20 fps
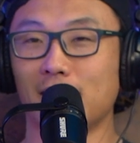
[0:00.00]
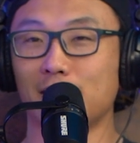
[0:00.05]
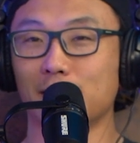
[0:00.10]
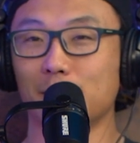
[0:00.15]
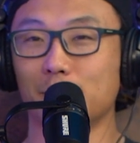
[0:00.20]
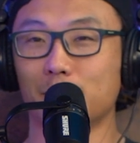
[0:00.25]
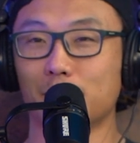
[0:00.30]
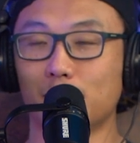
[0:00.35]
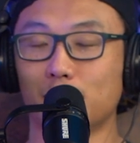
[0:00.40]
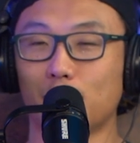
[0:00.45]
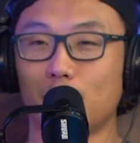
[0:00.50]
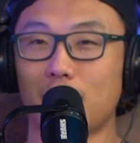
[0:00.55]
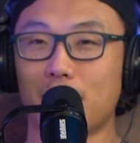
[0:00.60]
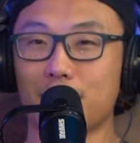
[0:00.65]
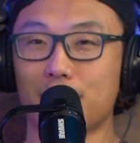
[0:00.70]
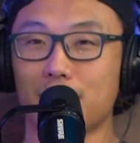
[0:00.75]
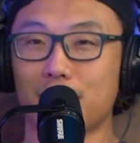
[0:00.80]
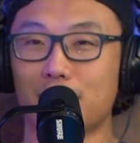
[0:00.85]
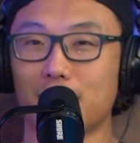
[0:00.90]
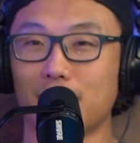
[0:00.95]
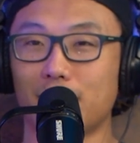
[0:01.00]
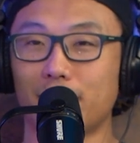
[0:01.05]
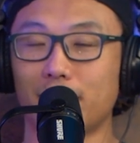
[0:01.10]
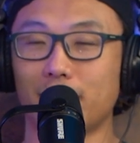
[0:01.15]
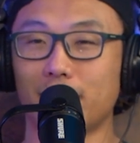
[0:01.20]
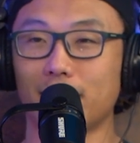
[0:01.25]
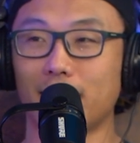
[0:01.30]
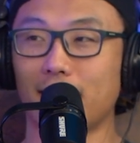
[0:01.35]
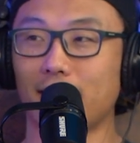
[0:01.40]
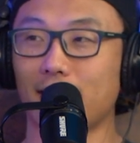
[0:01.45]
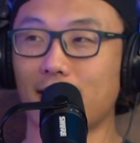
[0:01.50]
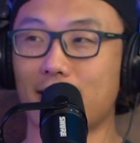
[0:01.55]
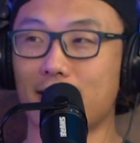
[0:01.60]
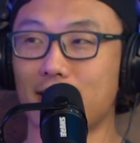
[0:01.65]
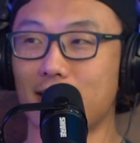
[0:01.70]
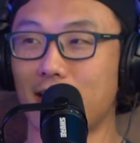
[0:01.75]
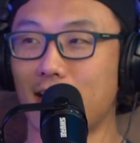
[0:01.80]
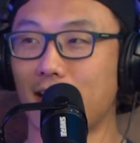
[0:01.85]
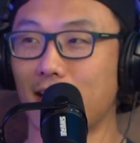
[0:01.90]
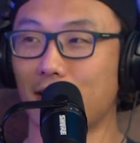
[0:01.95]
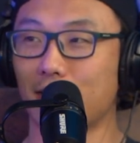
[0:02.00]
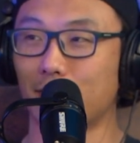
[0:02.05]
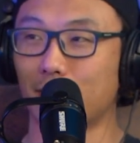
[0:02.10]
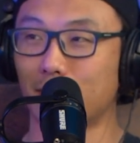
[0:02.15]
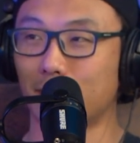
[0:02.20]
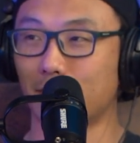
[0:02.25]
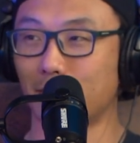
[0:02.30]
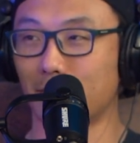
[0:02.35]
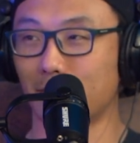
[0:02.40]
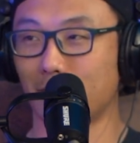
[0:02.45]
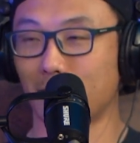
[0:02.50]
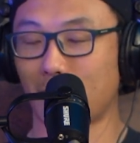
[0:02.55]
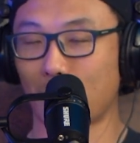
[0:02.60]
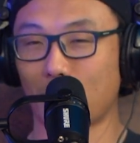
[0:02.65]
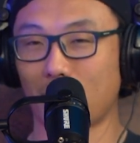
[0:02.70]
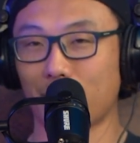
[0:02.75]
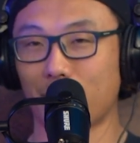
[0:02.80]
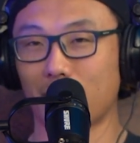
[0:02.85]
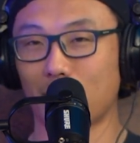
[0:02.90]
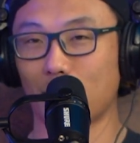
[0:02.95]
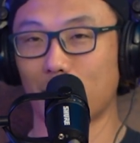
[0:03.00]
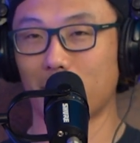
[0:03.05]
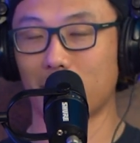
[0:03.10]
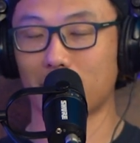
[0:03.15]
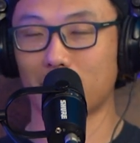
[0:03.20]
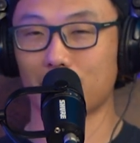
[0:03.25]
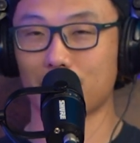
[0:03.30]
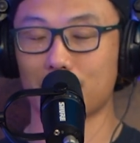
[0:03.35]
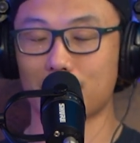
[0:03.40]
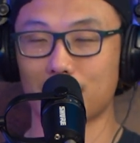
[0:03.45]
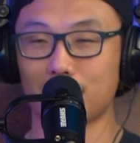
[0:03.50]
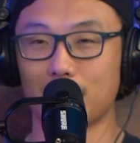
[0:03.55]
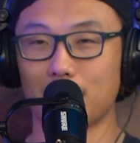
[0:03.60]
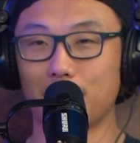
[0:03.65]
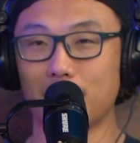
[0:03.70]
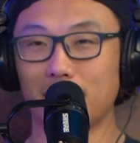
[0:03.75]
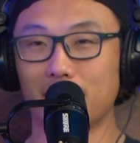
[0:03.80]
we were watching TV late last night when my wife and I were about to go to sleep.